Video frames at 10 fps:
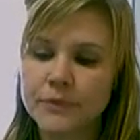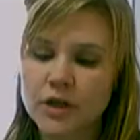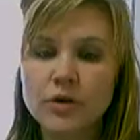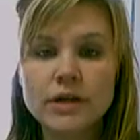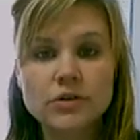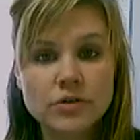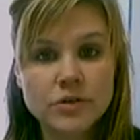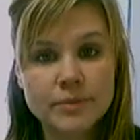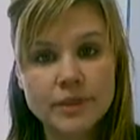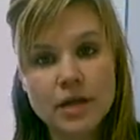critical
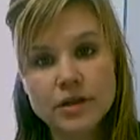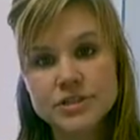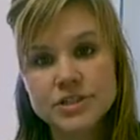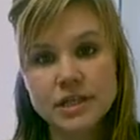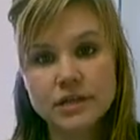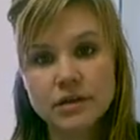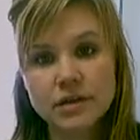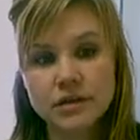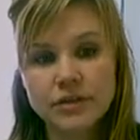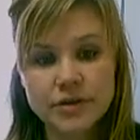criminology,
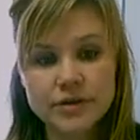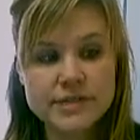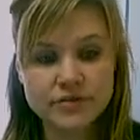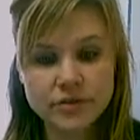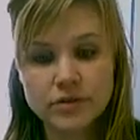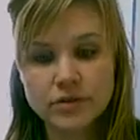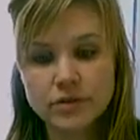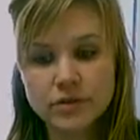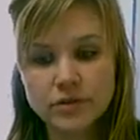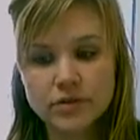theories
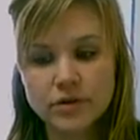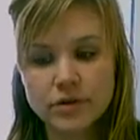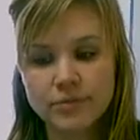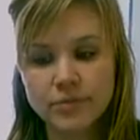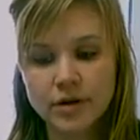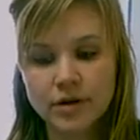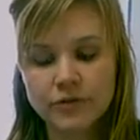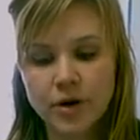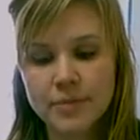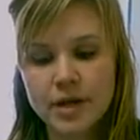
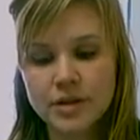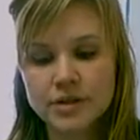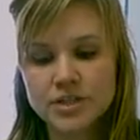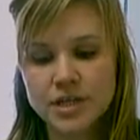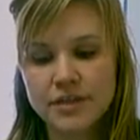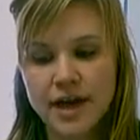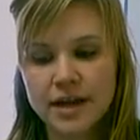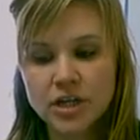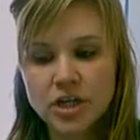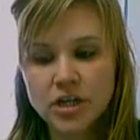of criminology
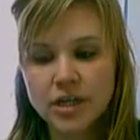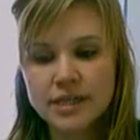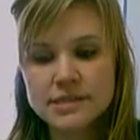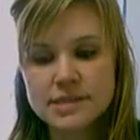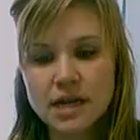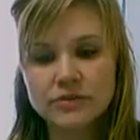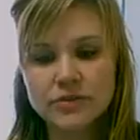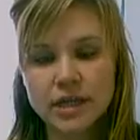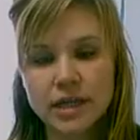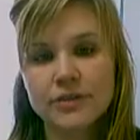that instead of
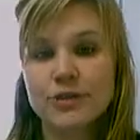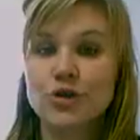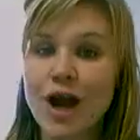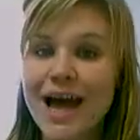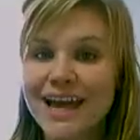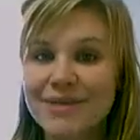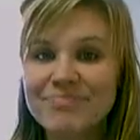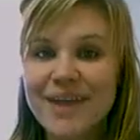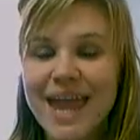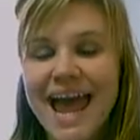looking at the
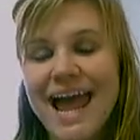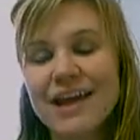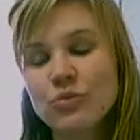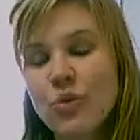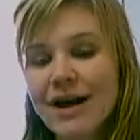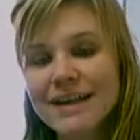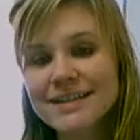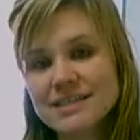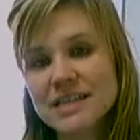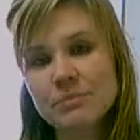crime and why
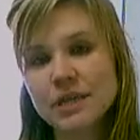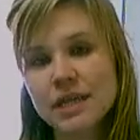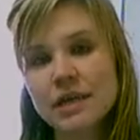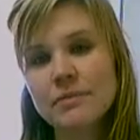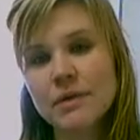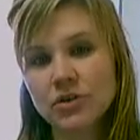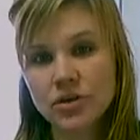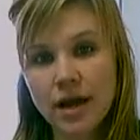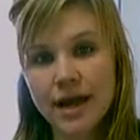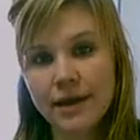does somebody commit a
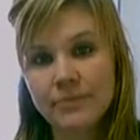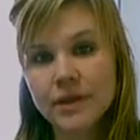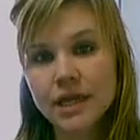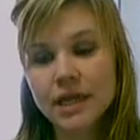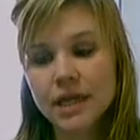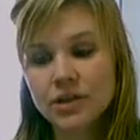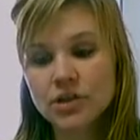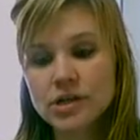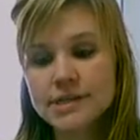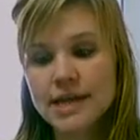crime, it
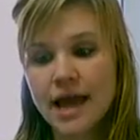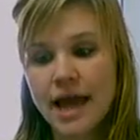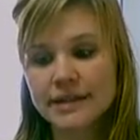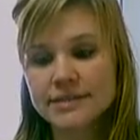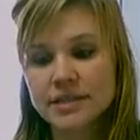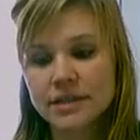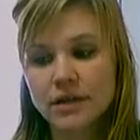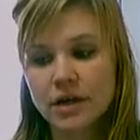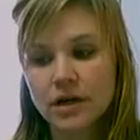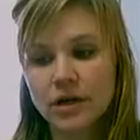looks at
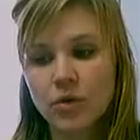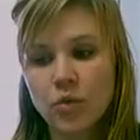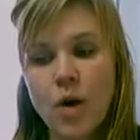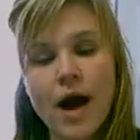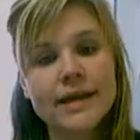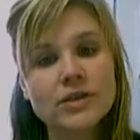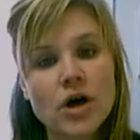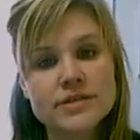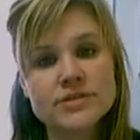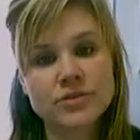why
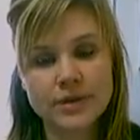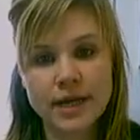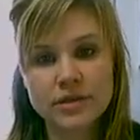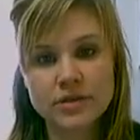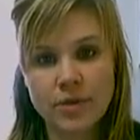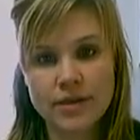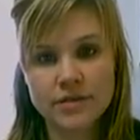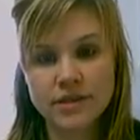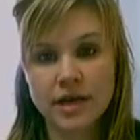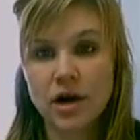laws are created the way
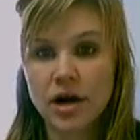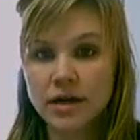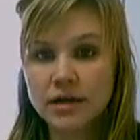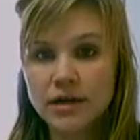that they are,